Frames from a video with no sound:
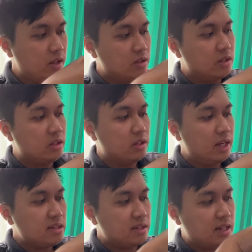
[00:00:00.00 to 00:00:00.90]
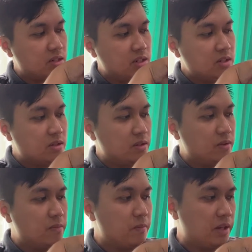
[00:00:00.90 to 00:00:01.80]
And then the next axis,
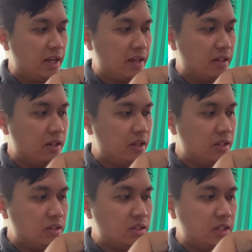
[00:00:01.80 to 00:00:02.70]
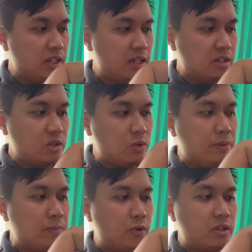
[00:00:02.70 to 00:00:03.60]
the z-axis, will
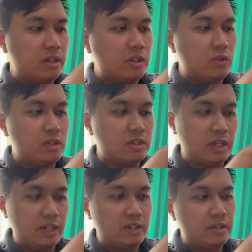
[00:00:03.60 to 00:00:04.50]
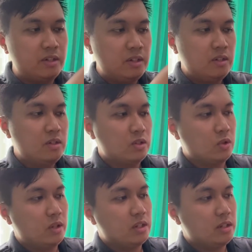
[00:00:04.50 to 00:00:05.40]
be pointing to the side.
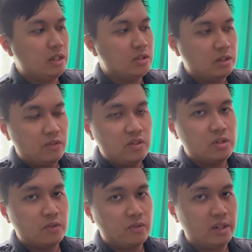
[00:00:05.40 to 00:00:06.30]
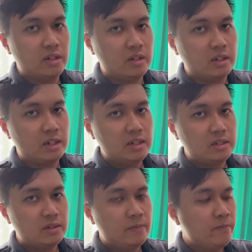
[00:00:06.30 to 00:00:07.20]
So there's a difference of 90
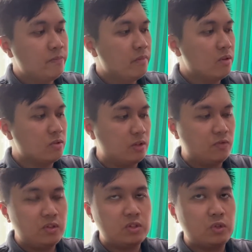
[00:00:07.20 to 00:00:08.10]
degrees. So the first